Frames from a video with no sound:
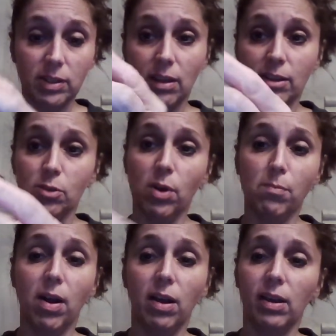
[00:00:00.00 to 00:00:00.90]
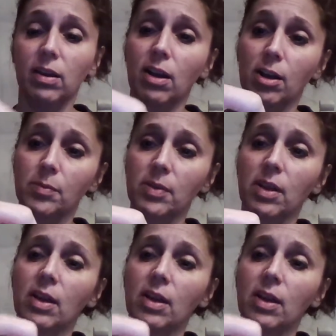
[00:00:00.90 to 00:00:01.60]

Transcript: I like to wear mine. Um,